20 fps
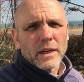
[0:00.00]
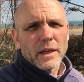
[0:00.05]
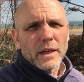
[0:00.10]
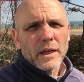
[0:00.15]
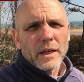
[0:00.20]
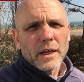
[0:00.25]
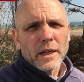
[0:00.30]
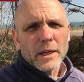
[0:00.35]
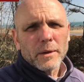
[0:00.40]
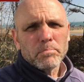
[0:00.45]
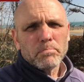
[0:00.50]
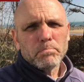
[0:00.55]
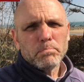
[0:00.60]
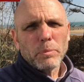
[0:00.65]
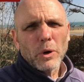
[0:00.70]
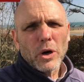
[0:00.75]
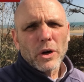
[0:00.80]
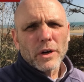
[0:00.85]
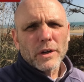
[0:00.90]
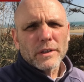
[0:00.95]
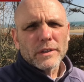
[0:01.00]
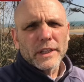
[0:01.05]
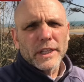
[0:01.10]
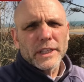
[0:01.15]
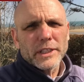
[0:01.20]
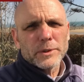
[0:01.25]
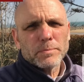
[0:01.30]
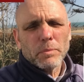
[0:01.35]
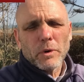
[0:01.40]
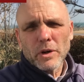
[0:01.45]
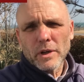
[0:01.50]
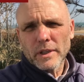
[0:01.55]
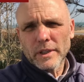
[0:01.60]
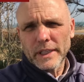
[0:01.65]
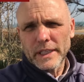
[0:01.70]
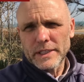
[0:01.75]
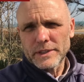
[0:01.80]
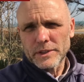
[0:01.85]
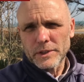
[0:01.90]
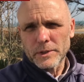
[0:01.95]
Uh, Barclays.
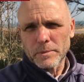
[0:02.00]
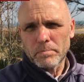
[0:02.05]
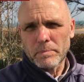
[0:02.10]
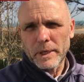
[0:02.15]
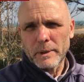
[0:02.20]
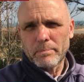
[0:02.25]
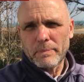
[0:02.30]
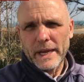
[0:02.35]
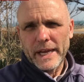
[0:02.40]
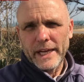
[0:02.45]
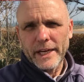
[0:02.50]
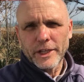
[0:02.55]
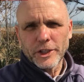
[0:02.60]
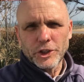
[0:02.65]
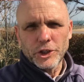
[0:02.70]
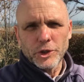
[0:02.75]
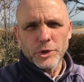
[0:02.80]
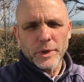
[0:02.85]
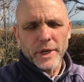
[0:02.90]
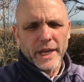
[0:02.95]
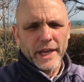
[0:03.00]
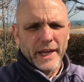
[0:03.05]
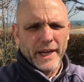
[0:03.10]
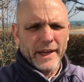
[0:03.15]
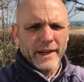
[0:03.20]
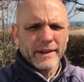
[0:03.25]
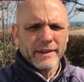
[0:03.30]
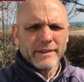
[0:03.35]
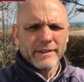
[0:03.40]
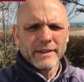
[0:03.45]
Barclays is a big bank in the UK.